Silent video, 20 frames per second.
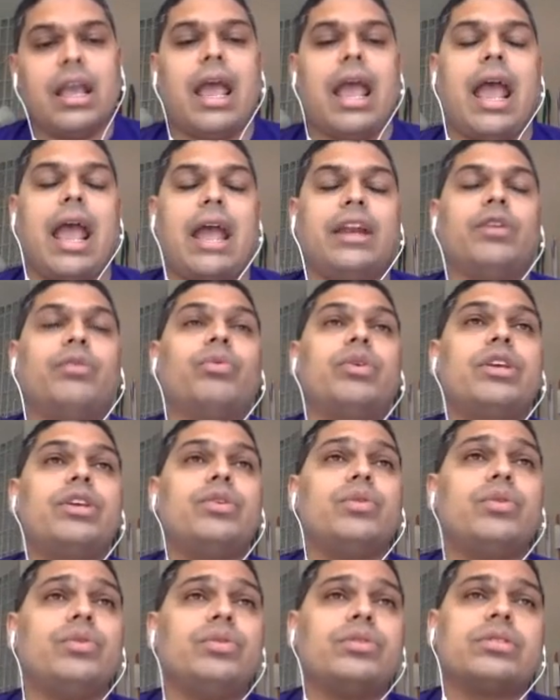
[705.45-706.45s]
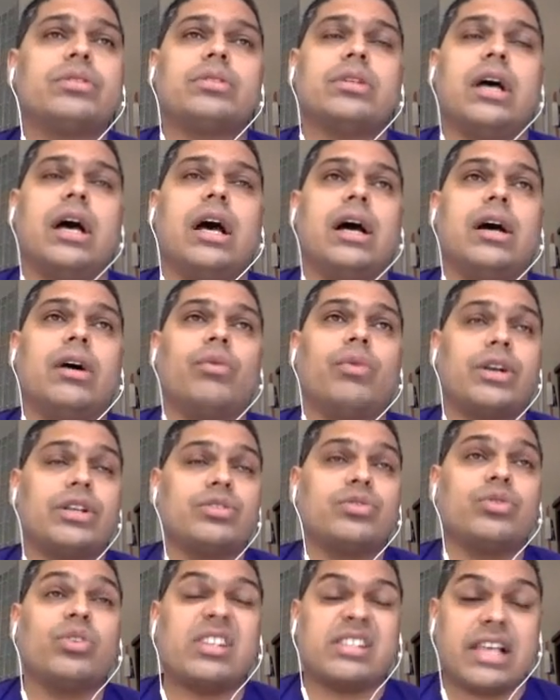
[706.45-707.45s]
and we use uh, what is
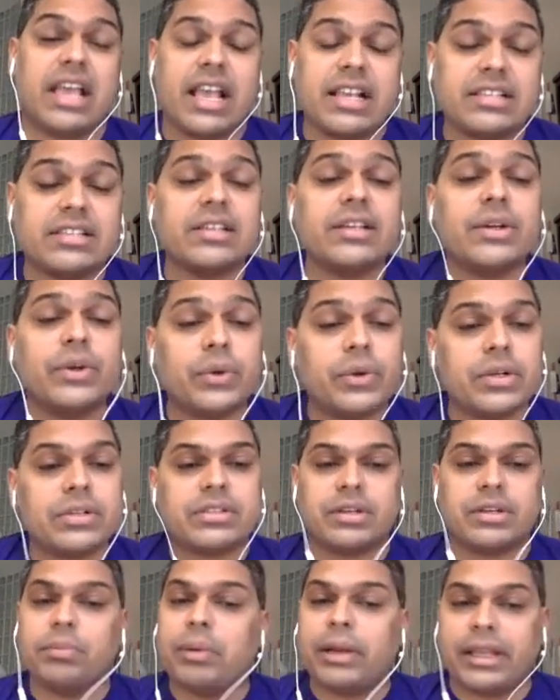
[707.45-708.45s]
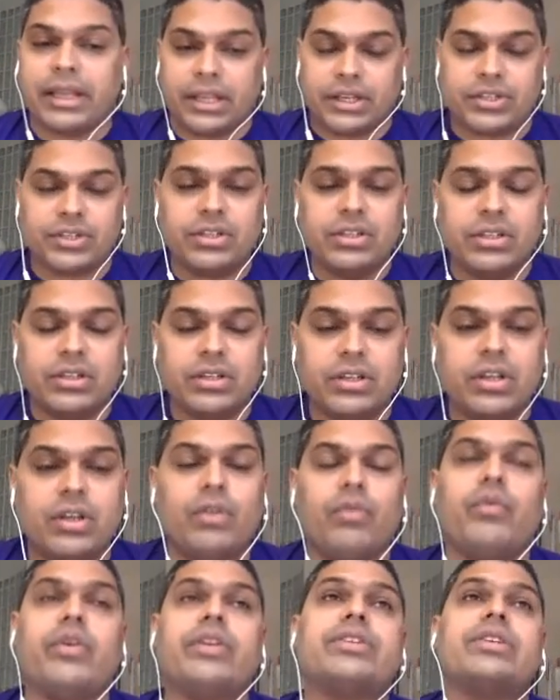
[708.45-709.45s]
known as asynchronous replication
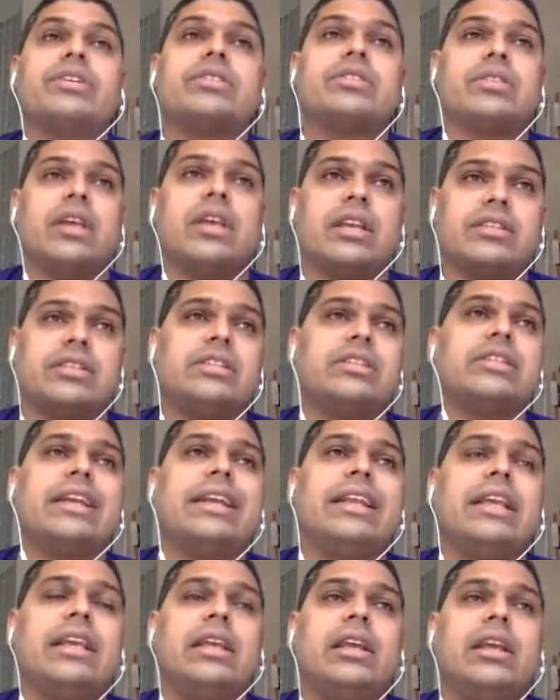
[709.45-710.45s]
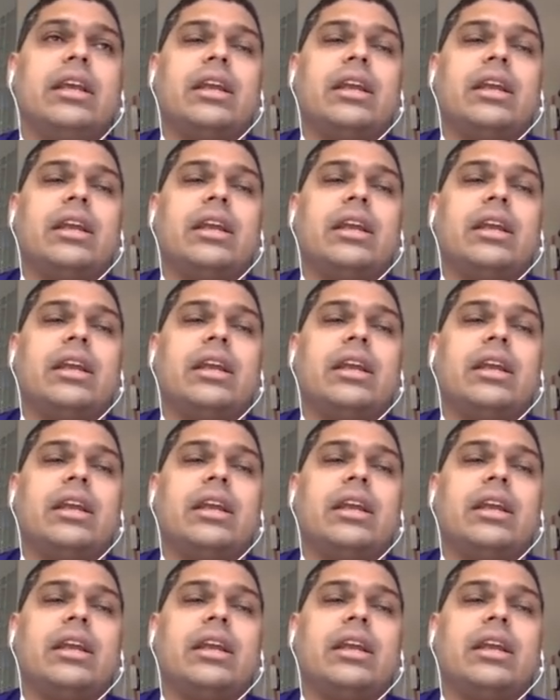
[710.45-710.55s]
which is essentially